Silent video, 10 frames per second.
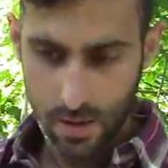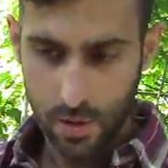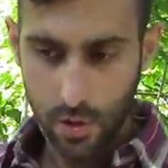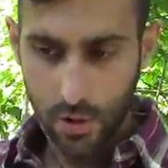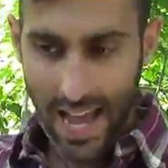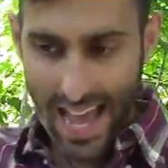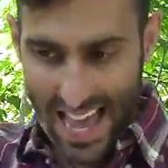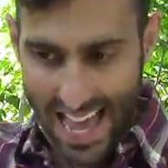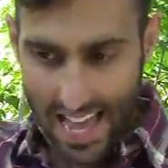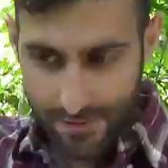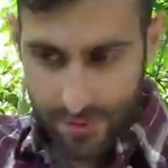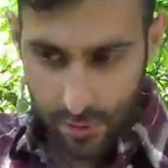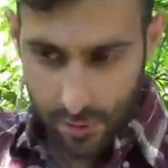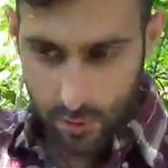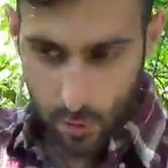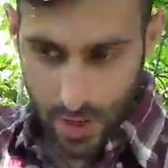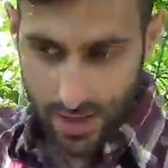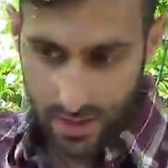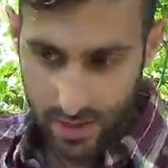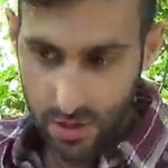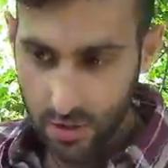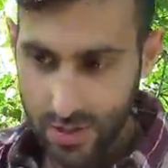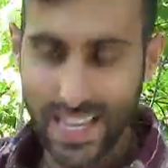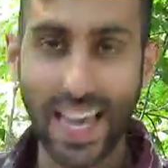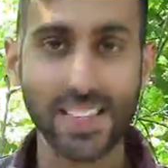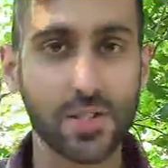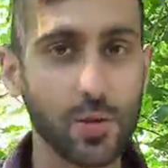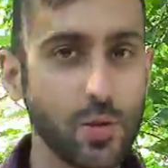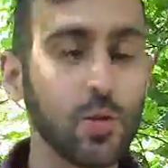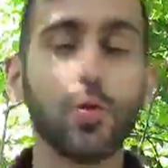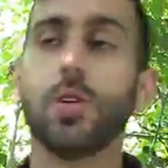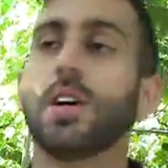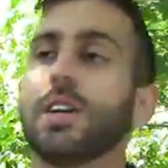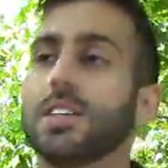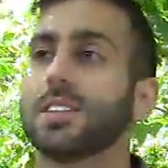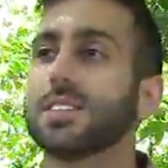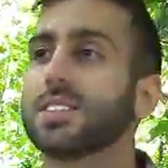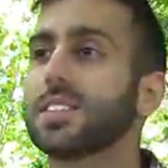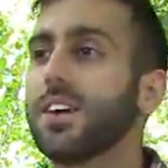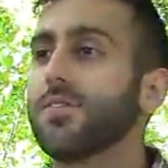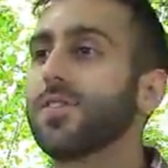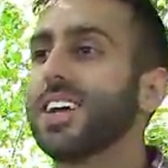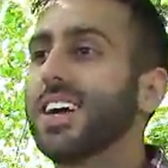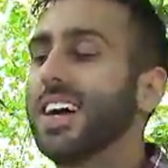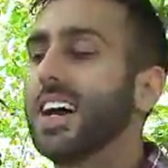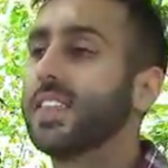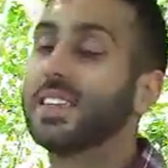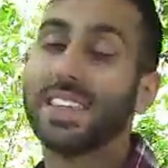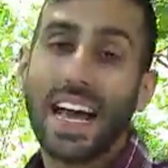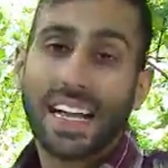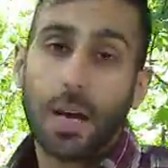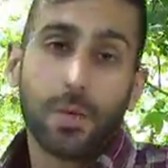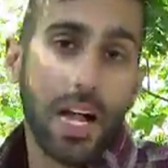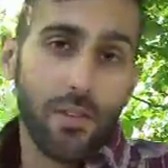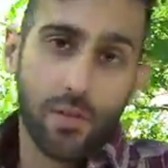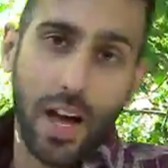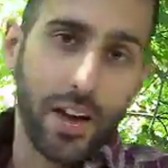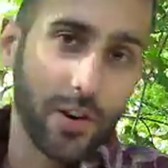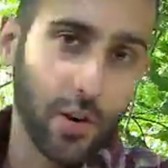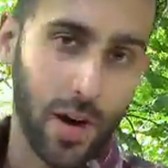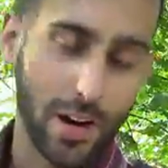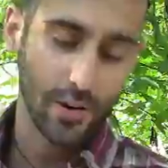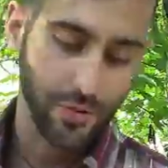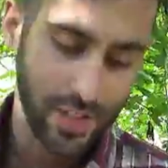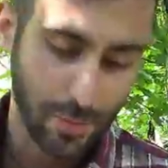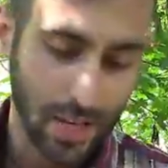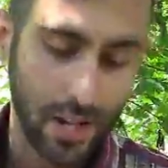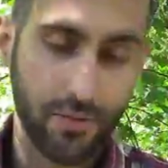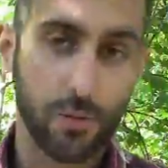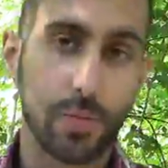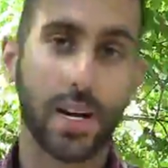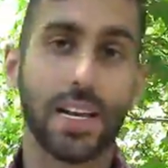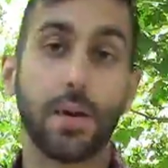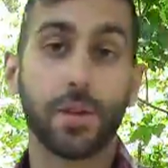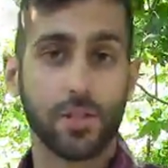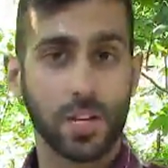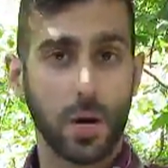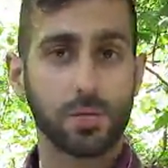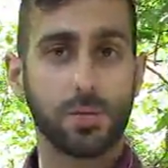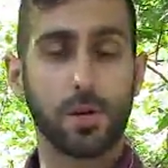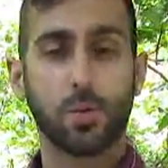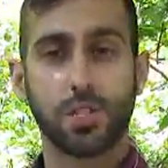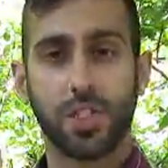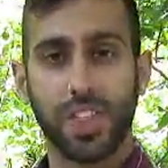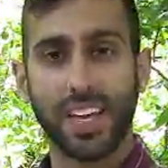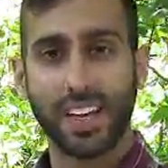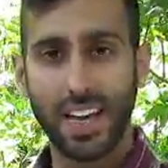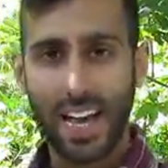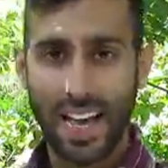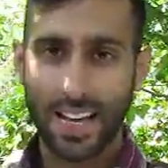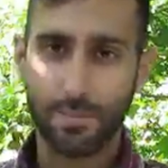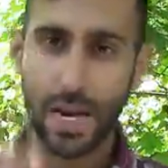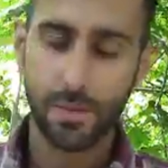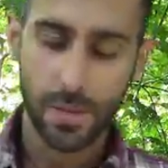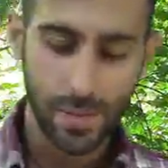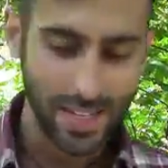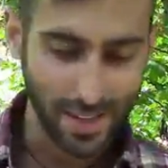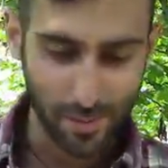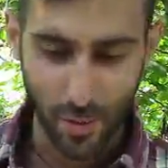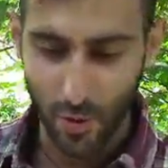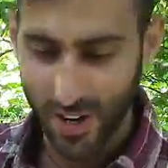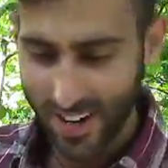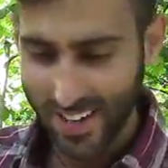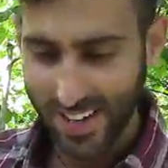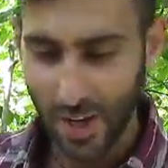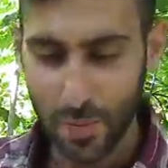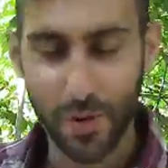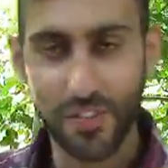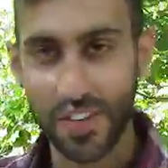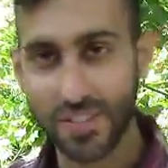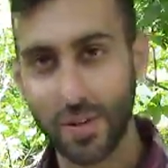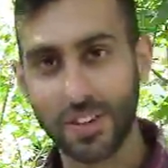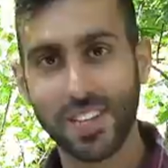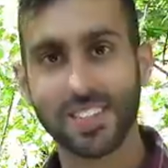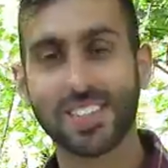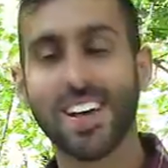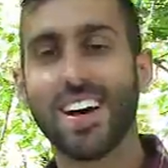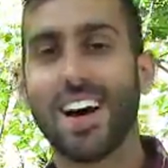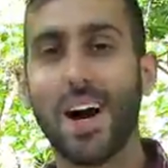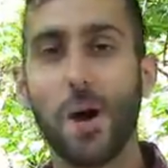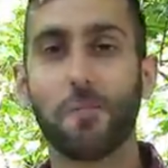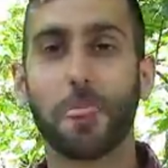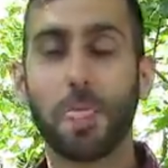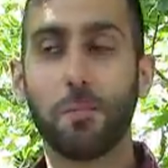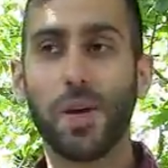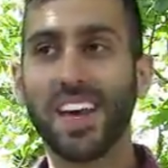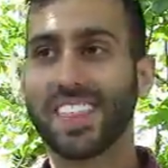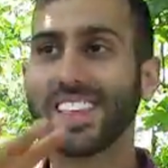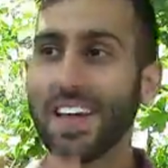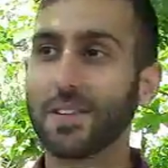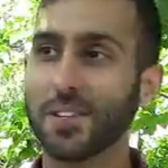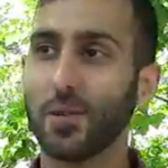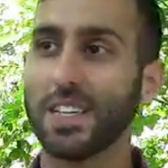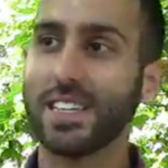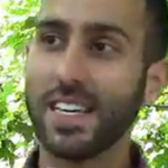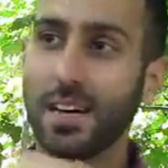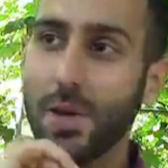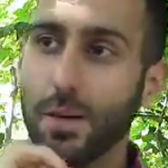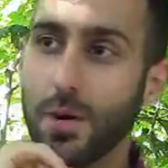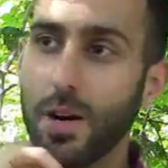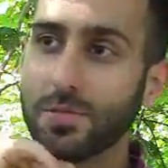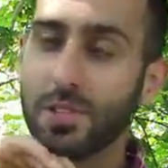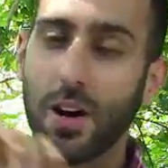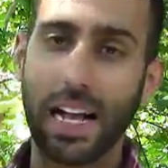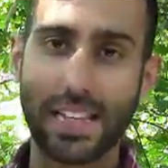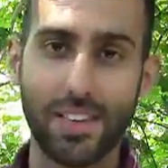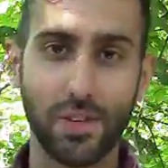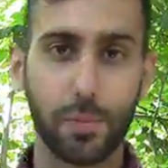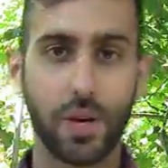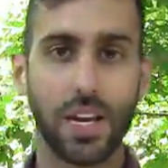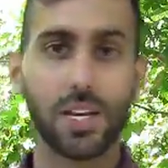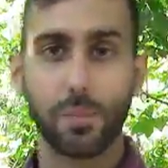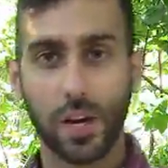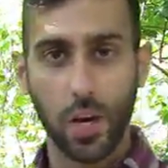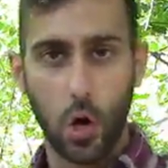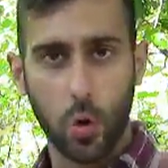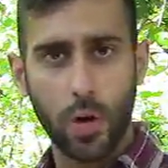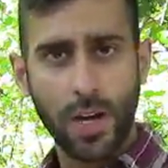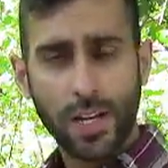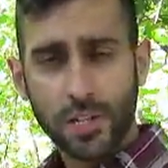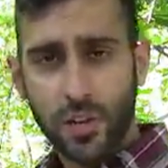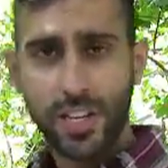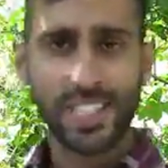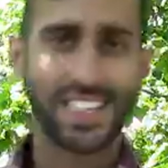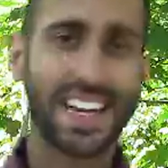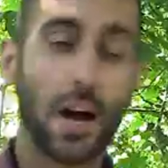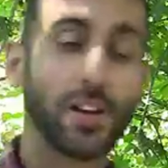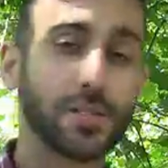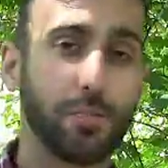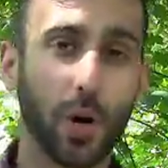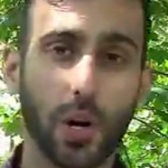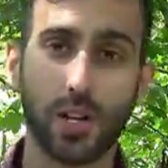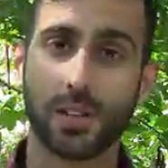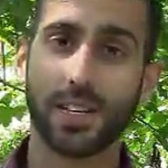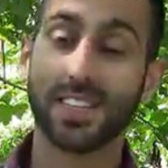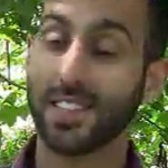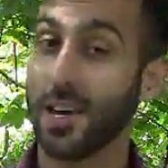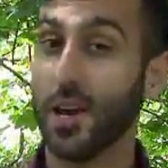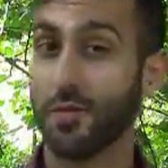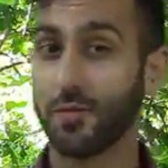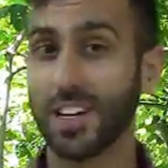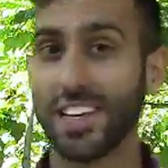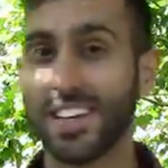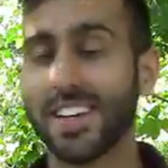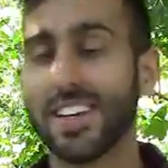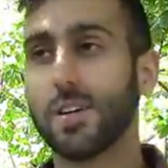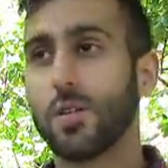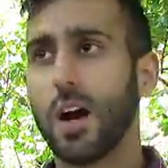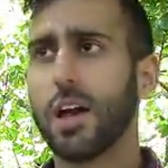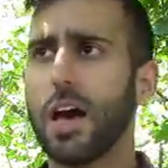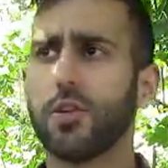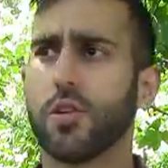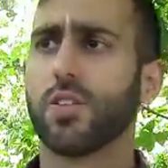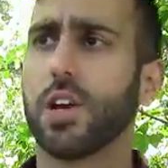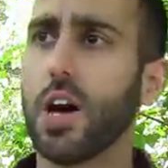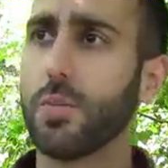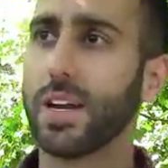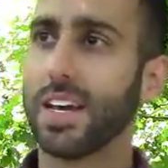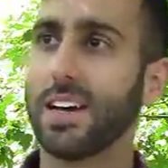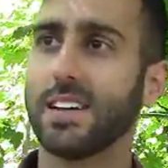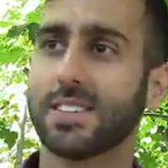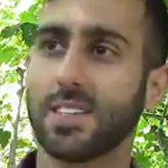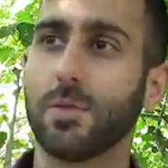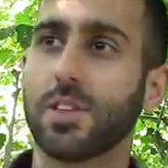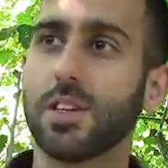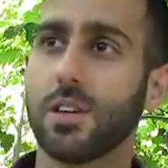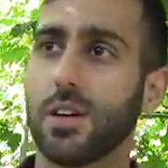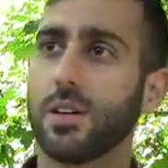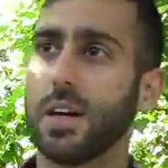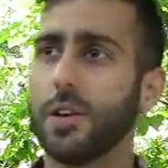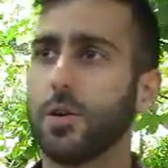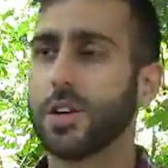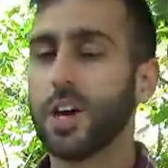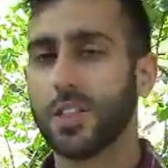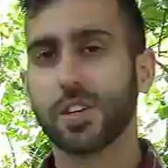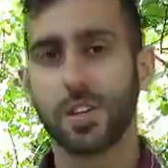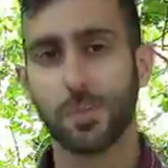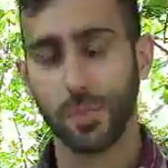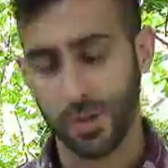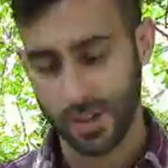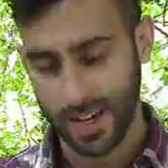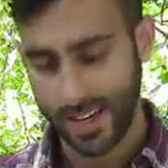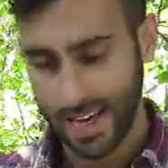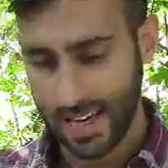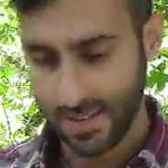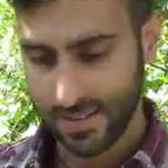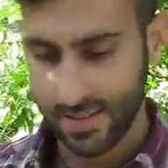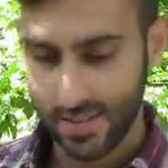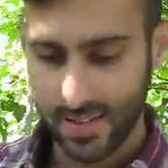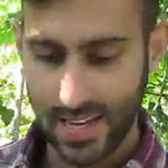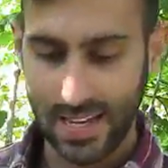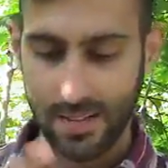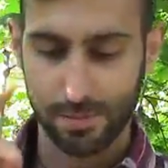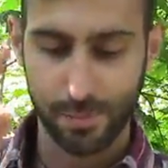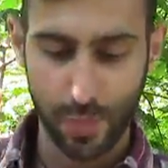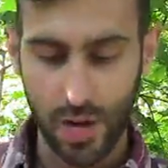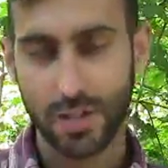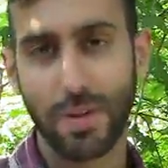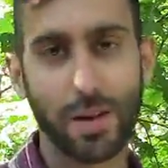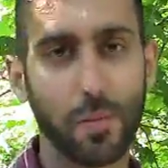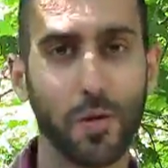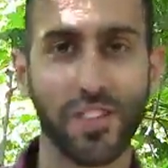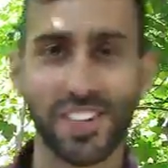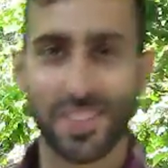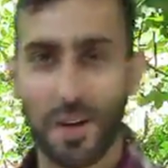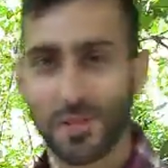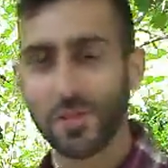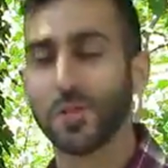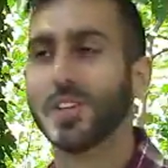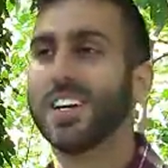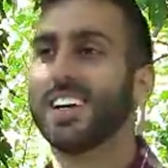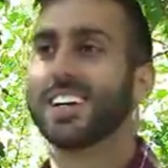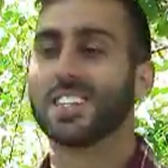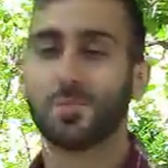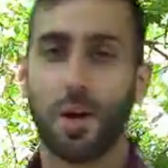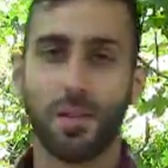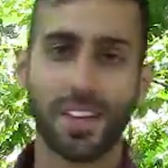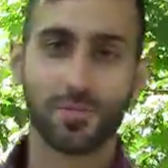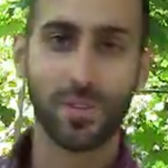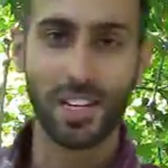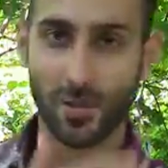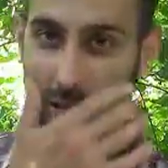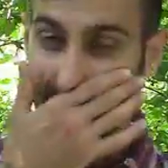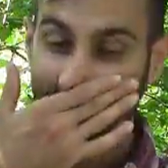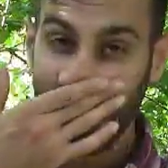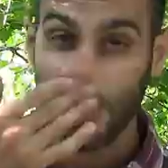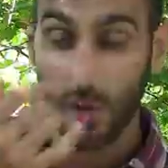You don't have to do anything. You get to do stuff. I think that can be helpful. I don't know. I know if it can be helpful, but let me know in the comments below what you think, and I might be making more, a lot more videos about this. Um, but I think that was a cool idea by Bob, so I'll definitely put a link below so you can check out his book. He has a lot of really I, I don't know if a lot, but uh, some of the. Uh, I know another good book that he has that I'll probably make more videos about too, because Bob has really cool ideas.